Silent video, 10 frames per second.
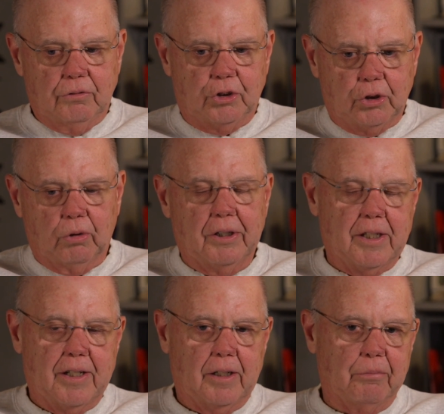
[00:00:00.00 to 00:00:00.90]
Julie
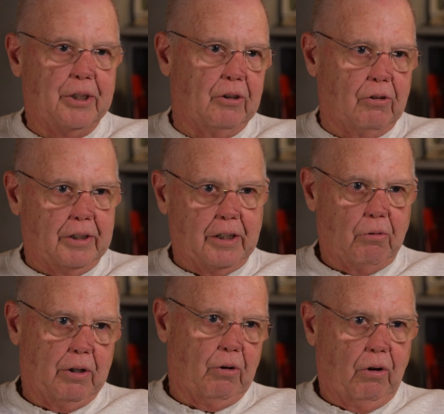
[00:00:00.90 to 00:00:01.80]
and NMT are going to get
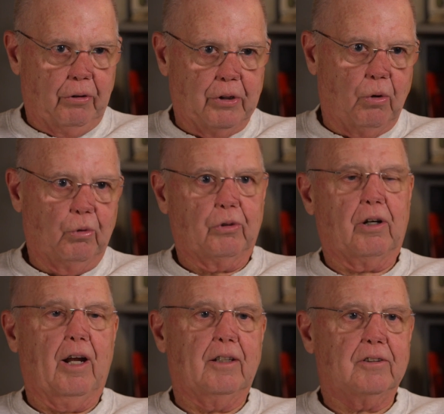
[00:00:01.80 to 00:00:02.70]
rid of all the older
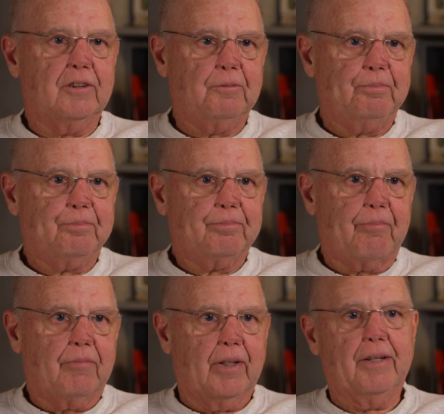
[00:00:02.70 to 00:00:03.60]
guys
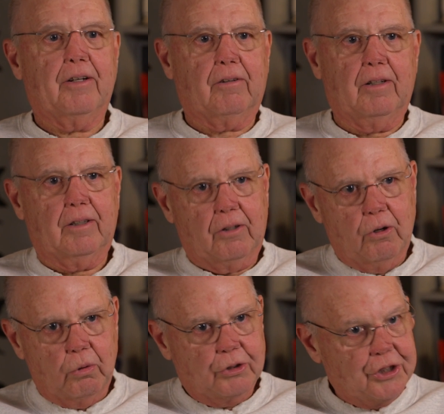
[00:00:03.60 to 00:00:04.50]
and they're going to
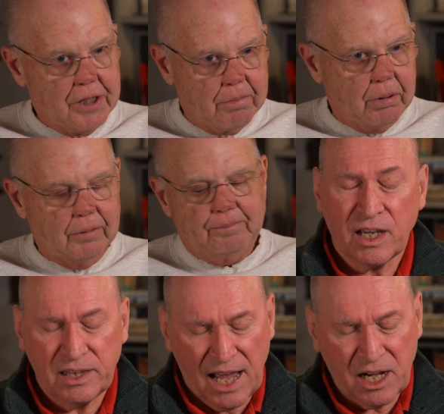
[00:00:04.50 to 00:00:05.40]
go cheap.
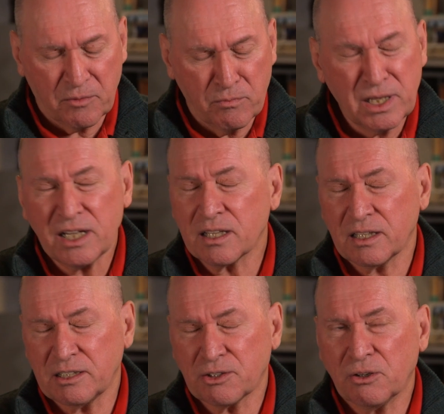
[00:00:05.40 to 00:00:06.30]
And that
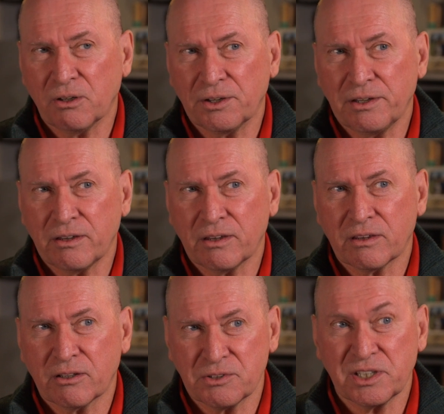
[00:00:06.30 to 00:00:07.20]
immediately told
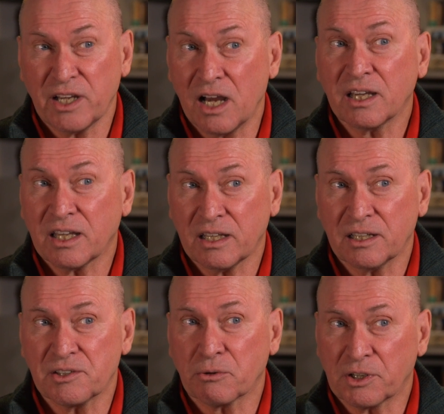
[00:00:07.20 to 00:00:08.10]
those young
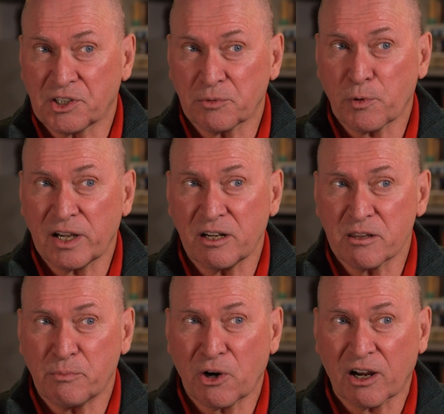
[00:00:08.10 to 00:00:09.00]
kids who are just breaking
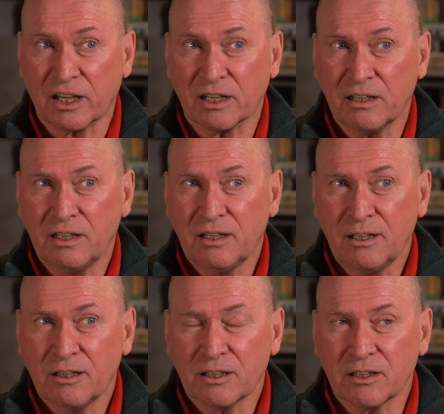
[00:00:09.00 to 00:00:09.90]
into the market,
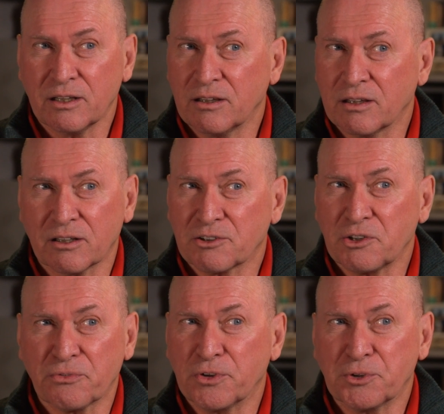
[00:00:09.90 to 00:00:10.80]
there's
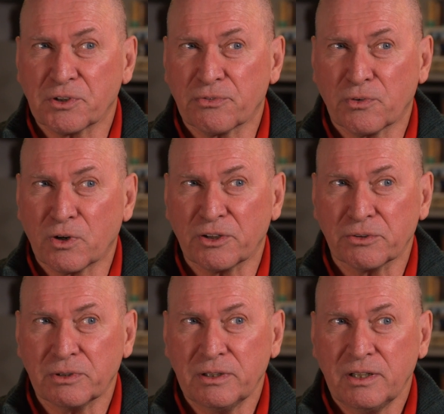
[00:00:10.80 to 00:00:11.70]
no future for
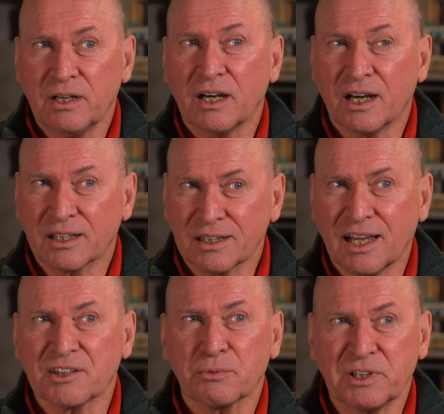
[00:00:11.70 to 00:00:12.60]
you
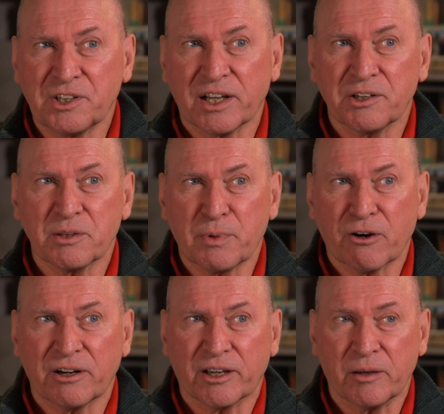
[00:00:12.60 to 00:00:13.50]
unless we change the
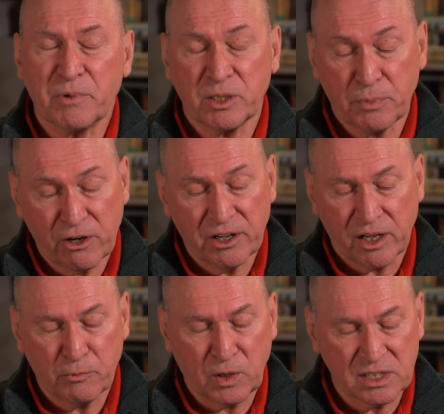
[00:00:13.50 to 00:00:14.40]
paradigm. And the
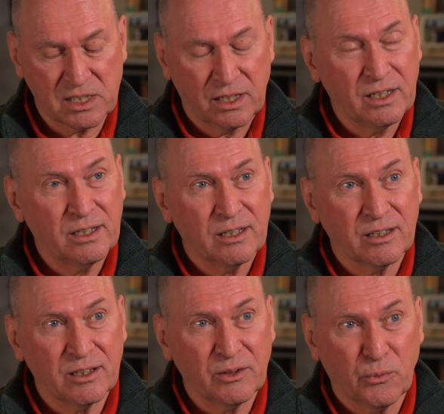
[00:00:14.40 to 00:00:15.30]
paradigm was,
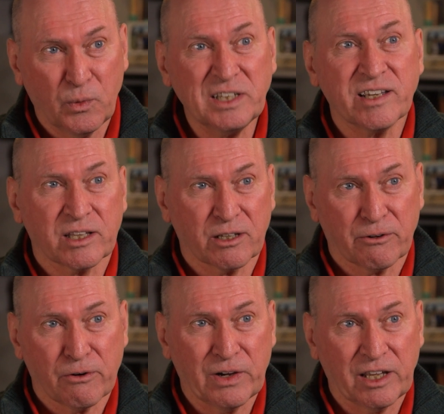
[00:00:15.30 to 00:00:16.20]
we take the
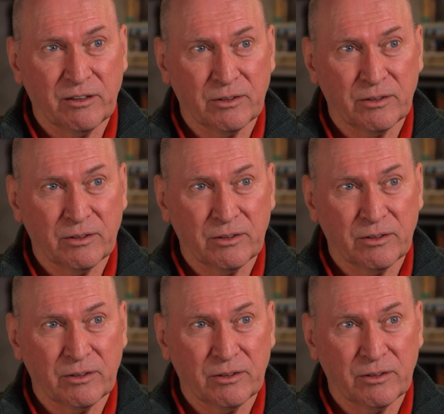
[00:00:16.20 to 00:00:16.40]
crewing.